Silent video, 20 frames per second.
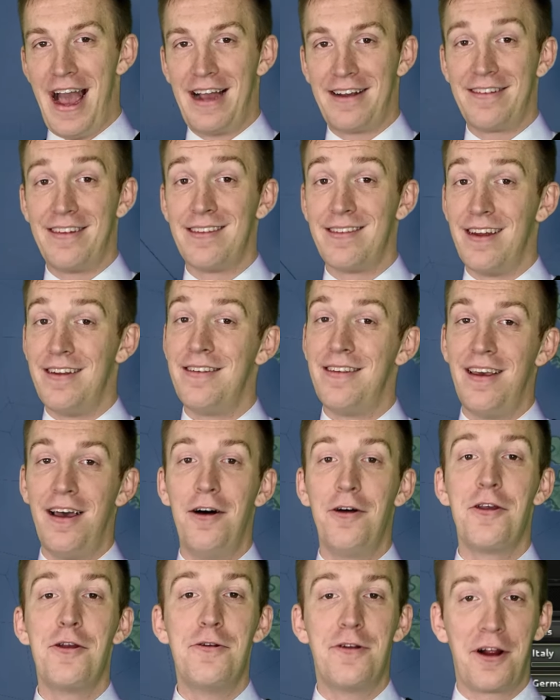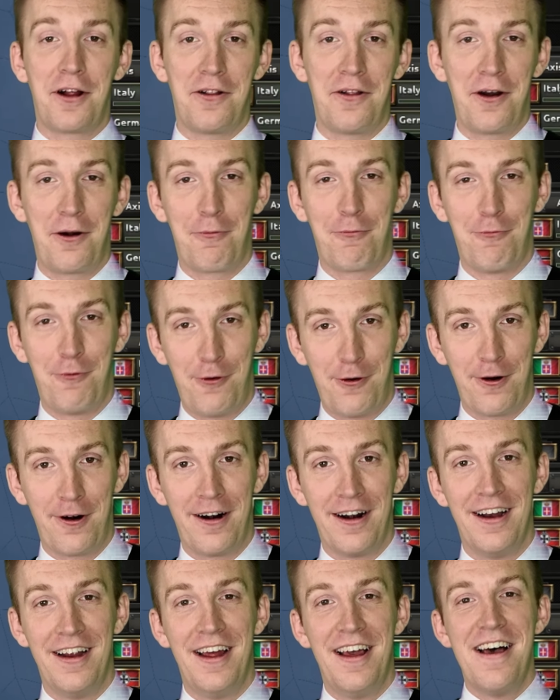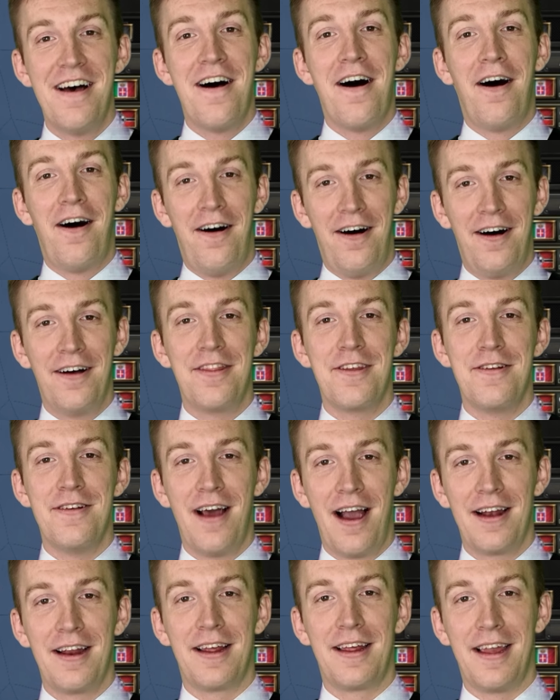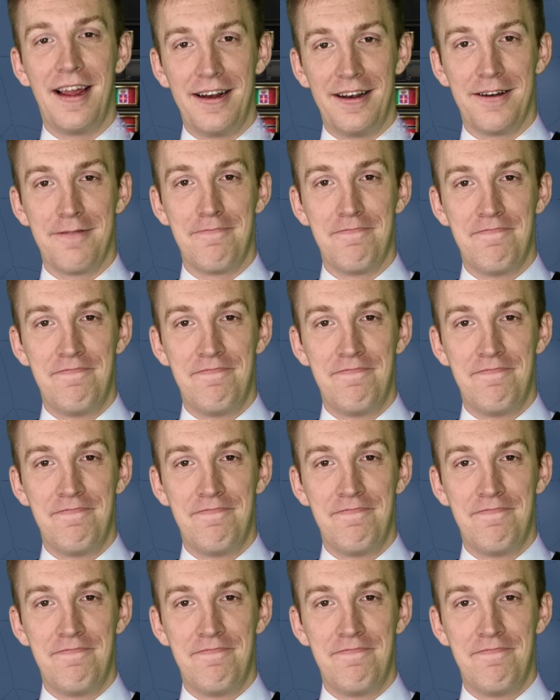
access until you declare war on the United Kingdom.